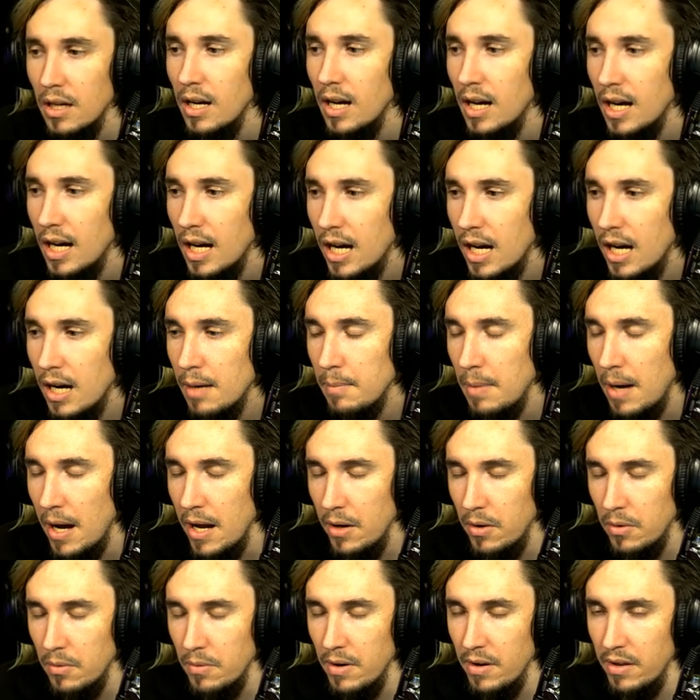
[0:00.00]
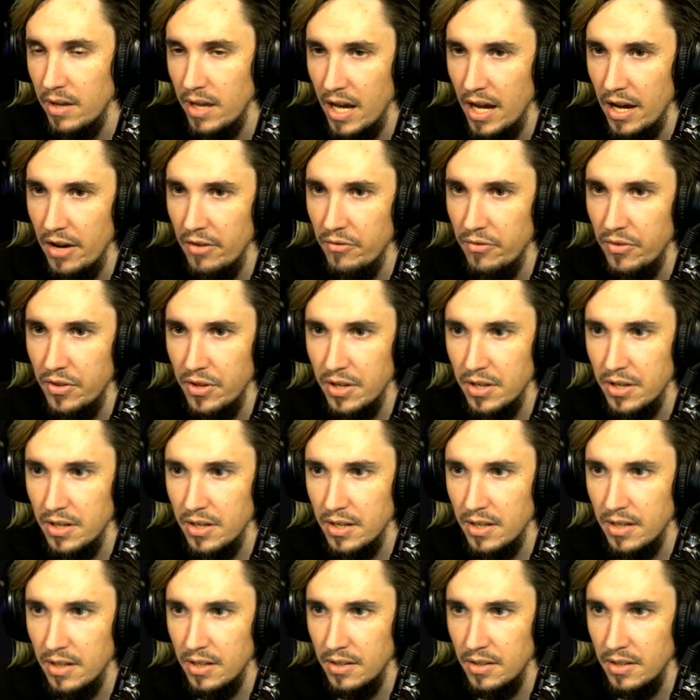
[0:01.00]
Um, I already have
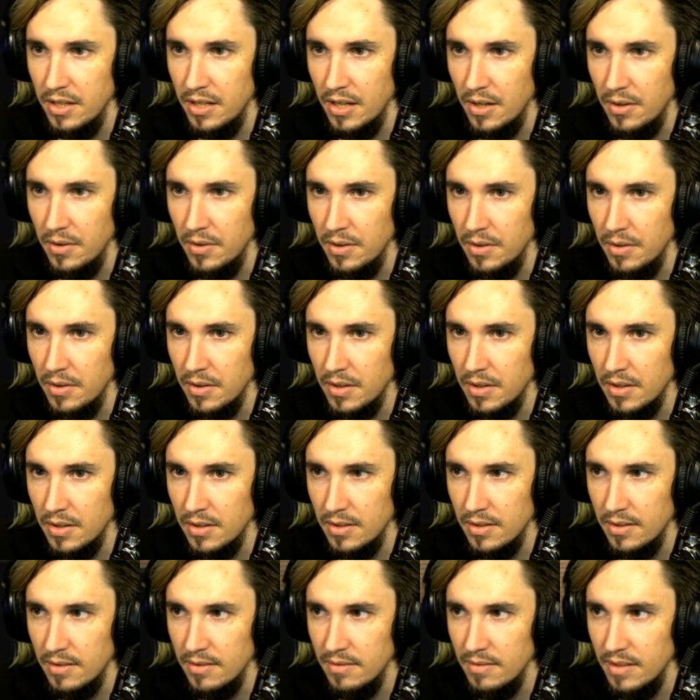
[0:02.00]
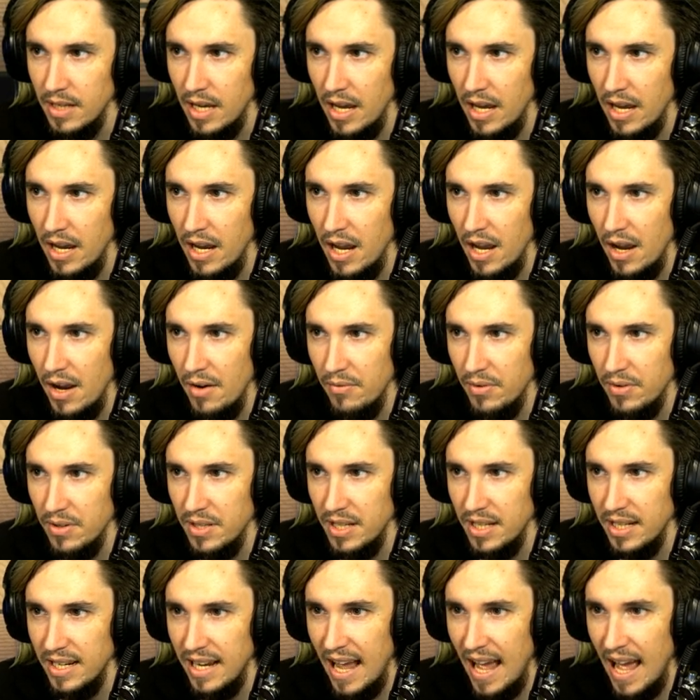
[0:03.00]
the, you know, the, the
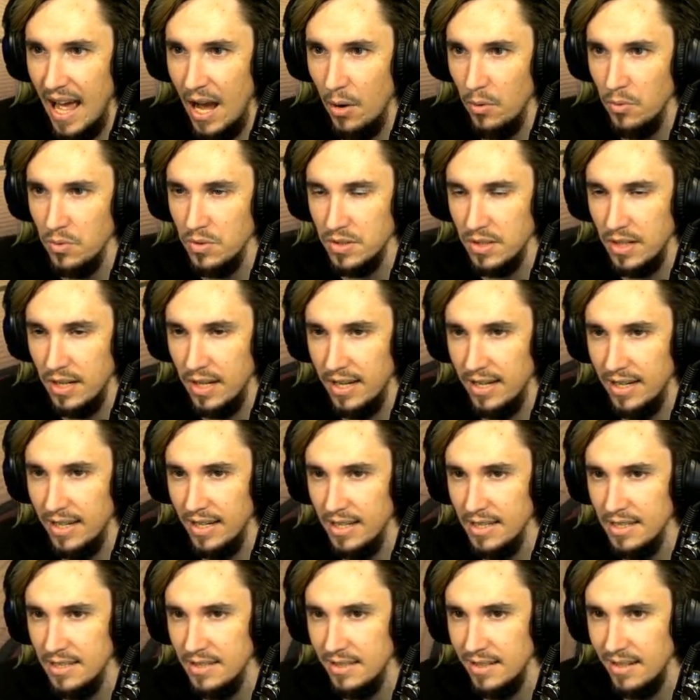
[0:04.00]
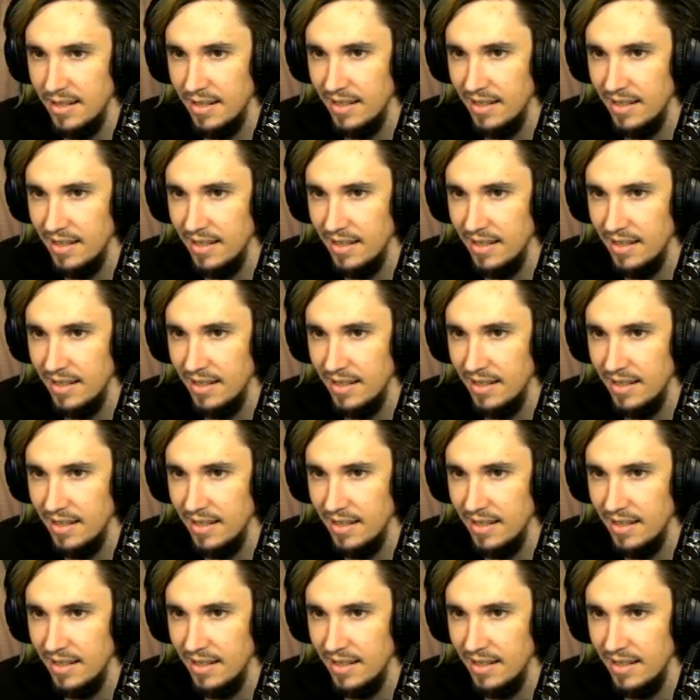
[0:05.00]
everything out, I guess, that I